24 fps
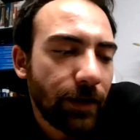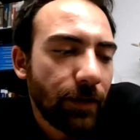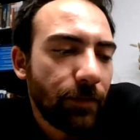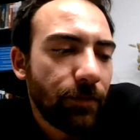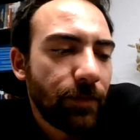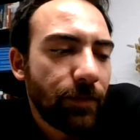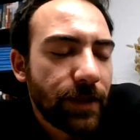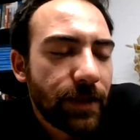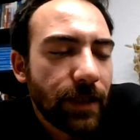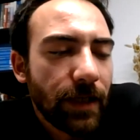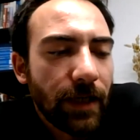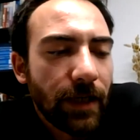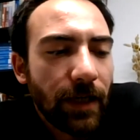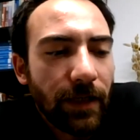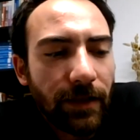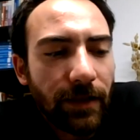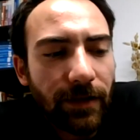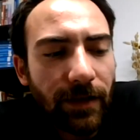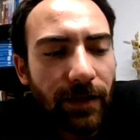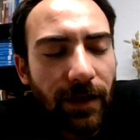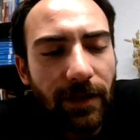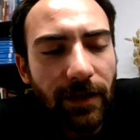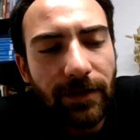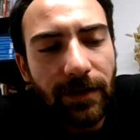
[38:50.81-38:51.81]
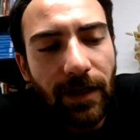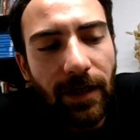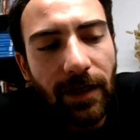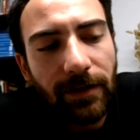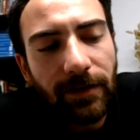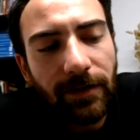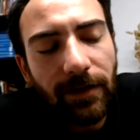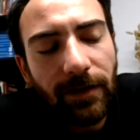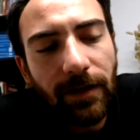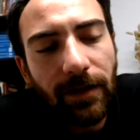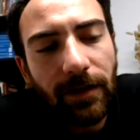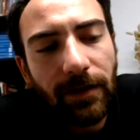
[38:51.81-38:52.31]
cambridge analytica
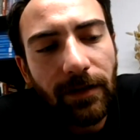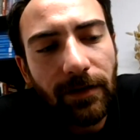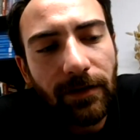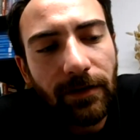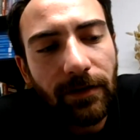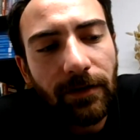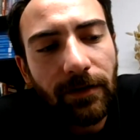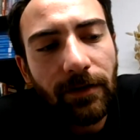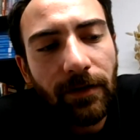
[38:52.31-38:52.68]
scandal yes